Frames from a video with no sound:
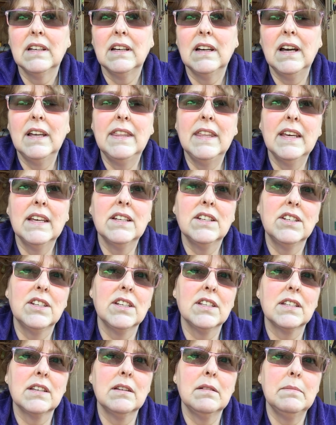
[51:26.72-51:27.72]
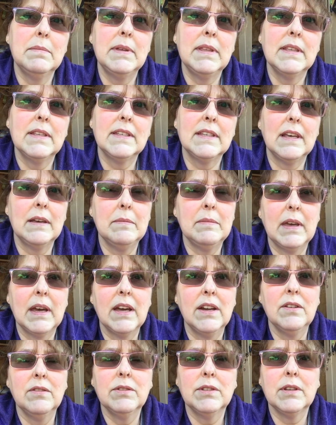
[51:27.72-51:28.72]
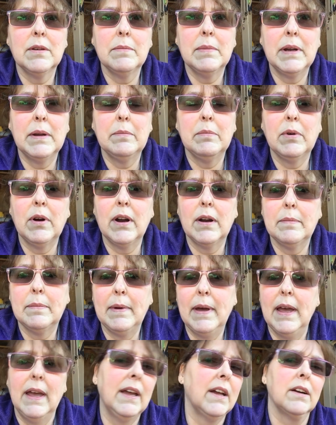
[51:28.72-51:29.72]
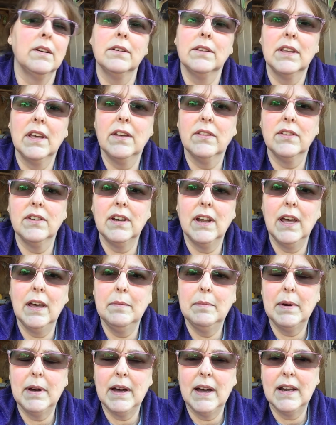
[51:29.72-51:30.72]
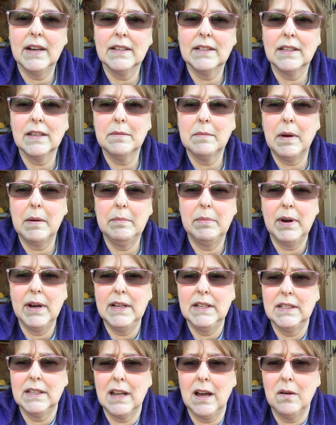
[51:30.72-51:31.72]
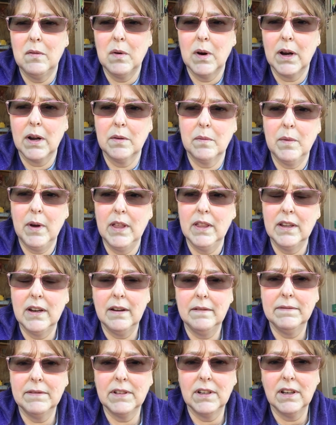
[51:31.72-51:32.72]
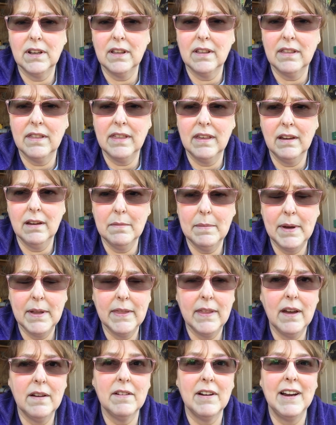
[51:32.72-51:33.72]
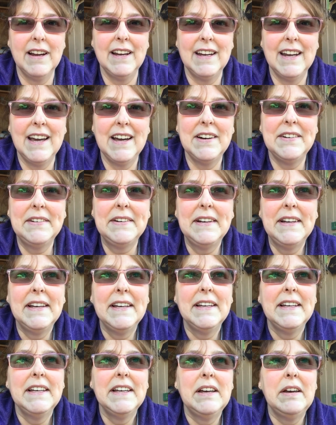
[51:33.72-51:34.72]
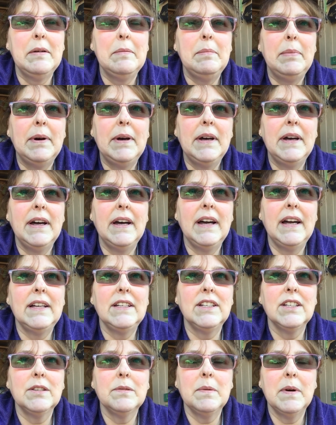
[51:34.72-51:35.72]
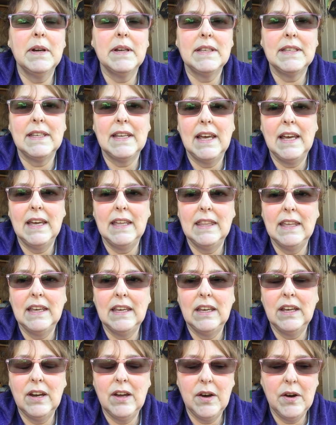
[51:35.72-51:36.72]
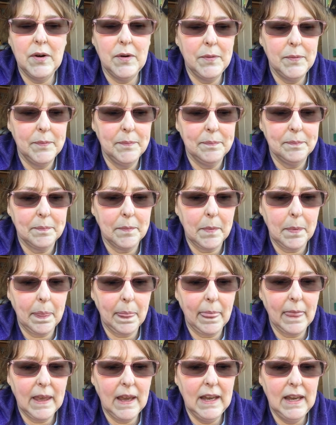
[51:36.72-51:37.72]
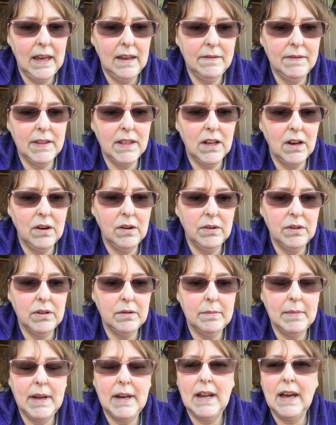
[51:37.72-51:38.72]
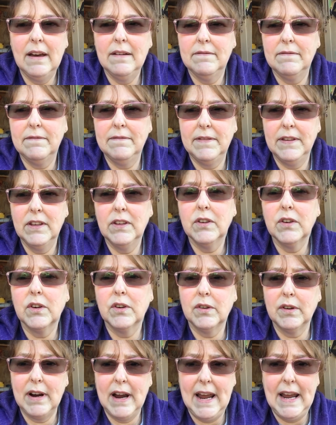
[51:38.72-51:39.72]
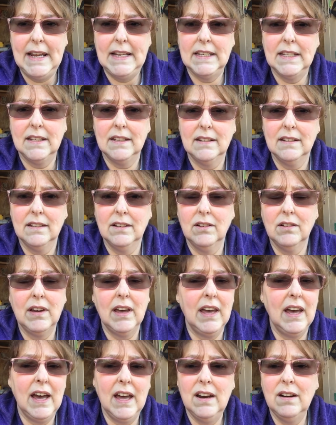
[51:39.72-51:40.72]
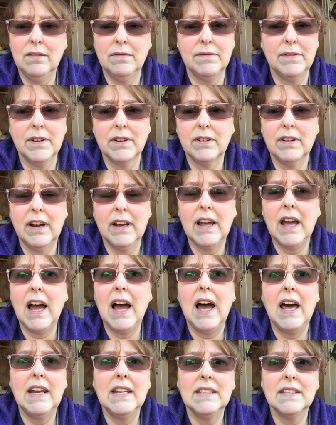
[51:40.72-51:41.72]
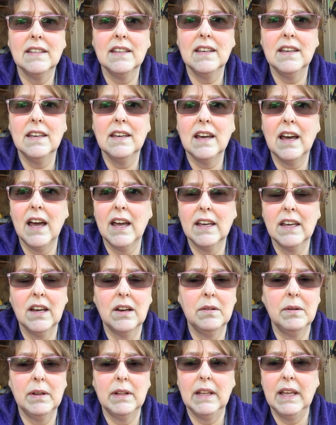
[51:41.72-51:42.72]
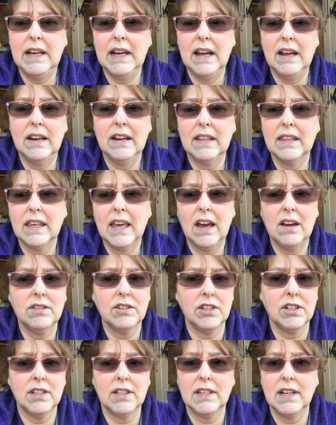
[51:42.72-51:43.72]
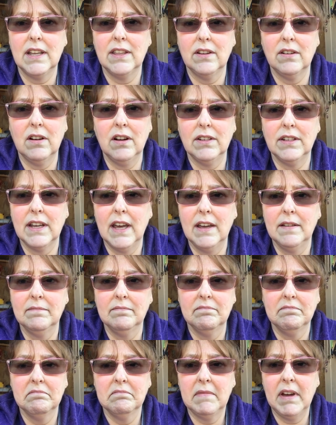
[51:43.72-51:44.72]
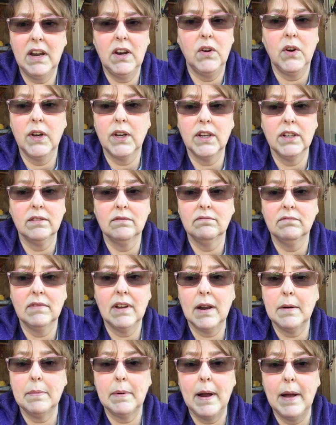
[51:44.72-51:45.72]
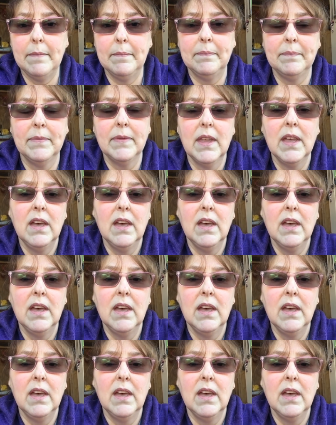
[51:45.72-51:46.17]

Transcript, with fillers: I think it's just going to be the same thing. I know somebody brought up anger the other day, but honestly, my brain's not working well enough to think about that right now. But I just want to say that, you know, even though you may not feel great, okay, I don't feel great. Honestly, I could go and lay down on the couch and stay there all day. I know I could, not a problem.